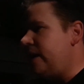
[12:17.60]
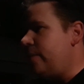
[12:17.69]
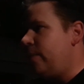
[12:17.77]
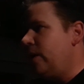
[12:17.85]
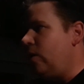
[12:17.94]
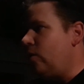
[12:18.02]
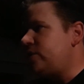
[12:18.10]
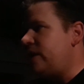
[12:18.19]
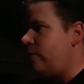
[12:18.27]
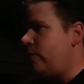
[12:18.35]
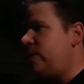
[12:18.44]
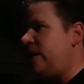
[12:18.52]
bill
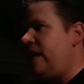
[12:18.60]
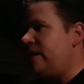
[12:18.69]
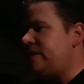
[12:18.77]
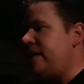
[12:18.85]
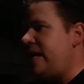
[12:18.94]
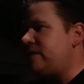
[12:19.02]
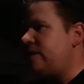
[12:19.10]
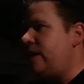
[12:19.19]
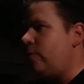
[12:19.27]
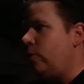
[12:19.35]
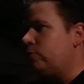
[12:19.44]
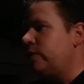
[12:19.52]
saying we can't
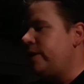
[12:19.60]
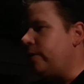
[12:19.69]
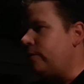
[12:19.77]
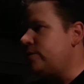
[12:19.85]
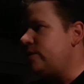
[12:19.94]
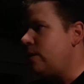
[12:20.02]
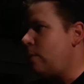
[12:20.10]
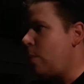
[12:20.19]
assassinate world leaders.